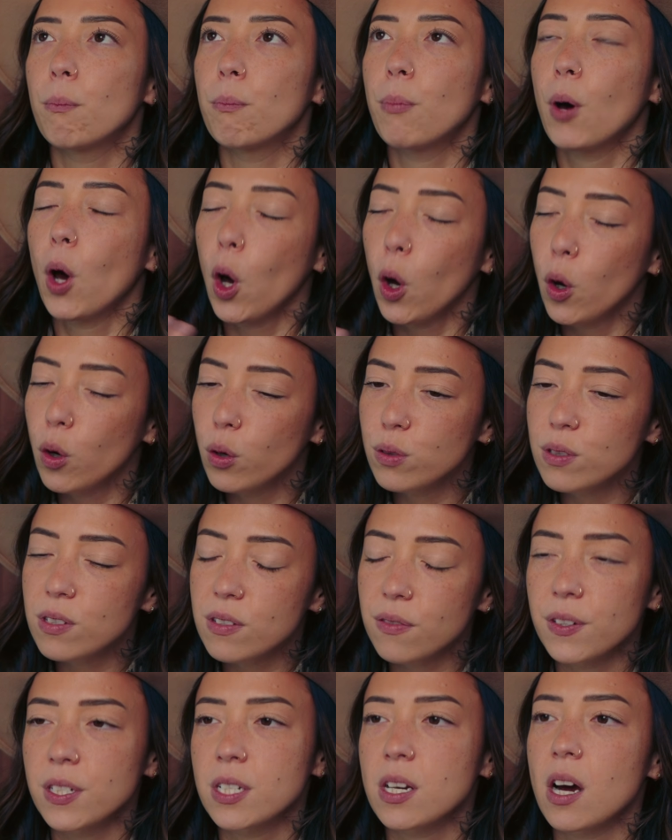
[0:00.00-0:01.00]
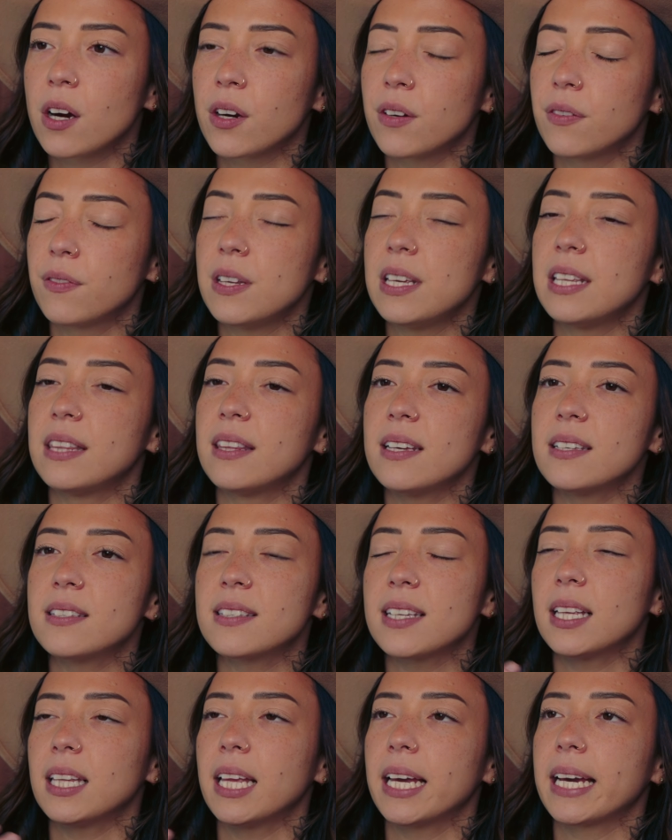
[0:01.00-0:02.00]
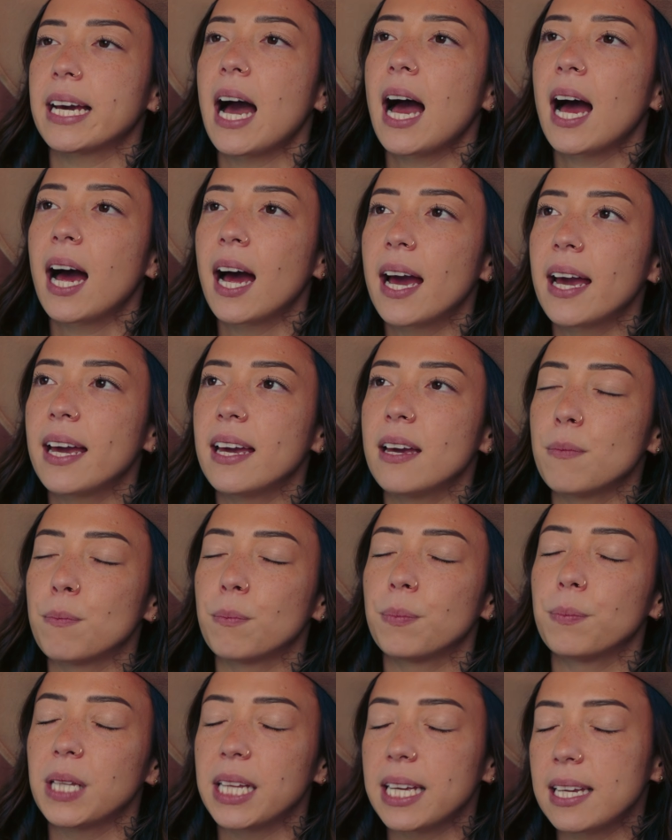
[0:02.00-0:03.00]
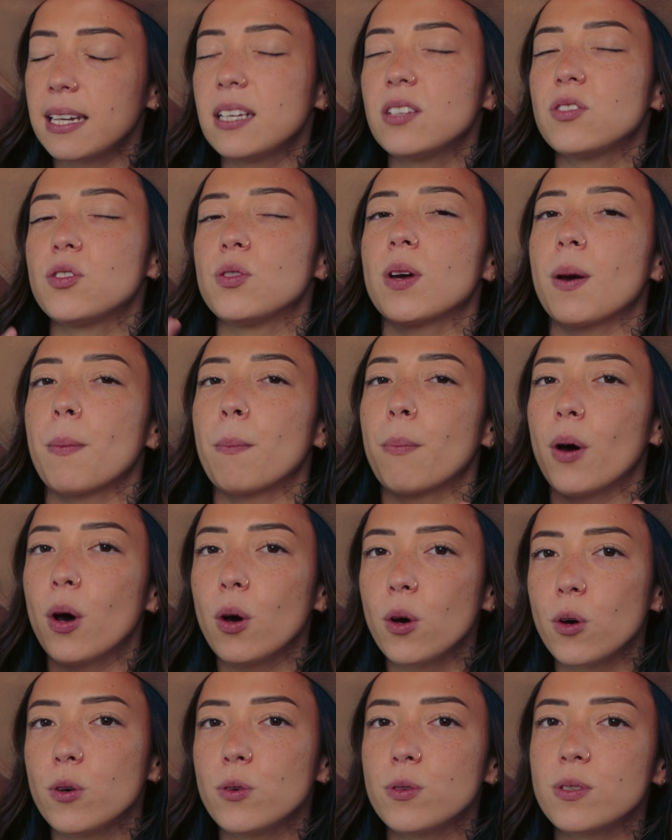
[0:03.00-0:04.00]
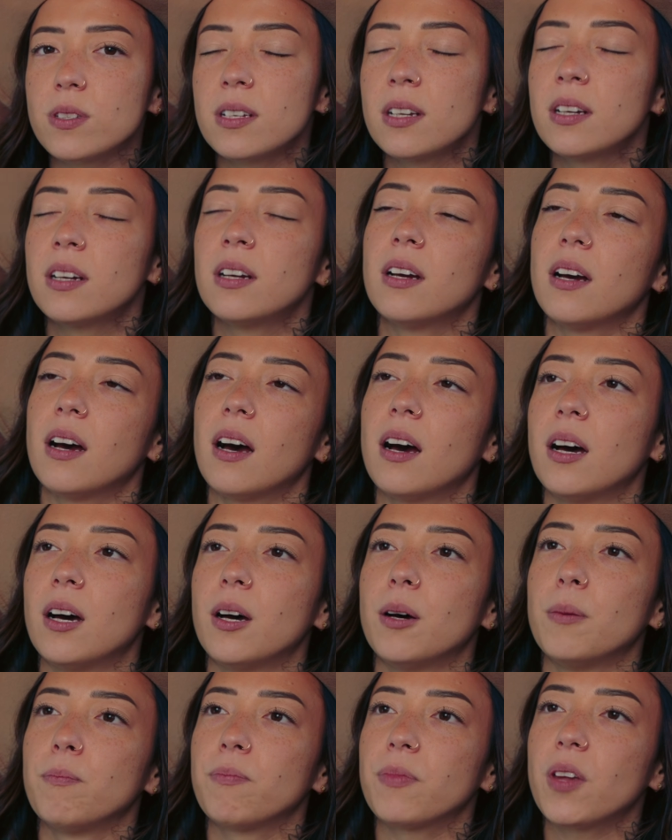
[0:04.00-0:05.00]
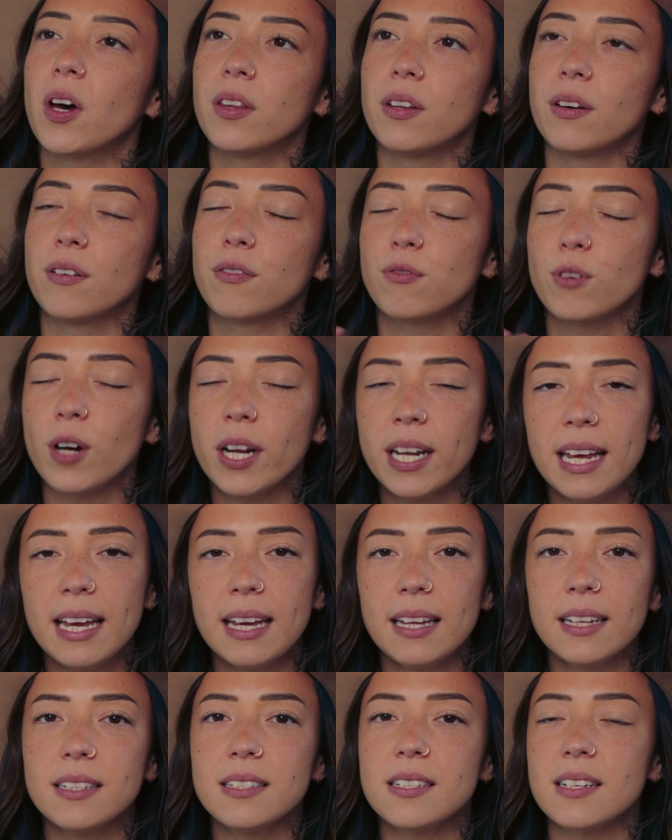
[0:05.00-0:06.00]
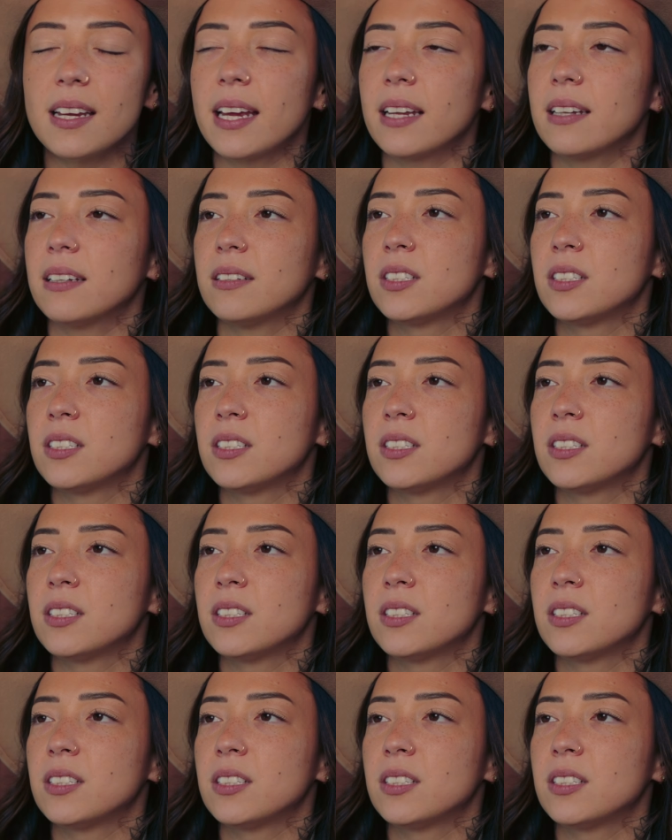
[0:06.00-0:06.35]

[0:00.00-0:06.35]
posed photography, things that like I am planning to compose On the front end,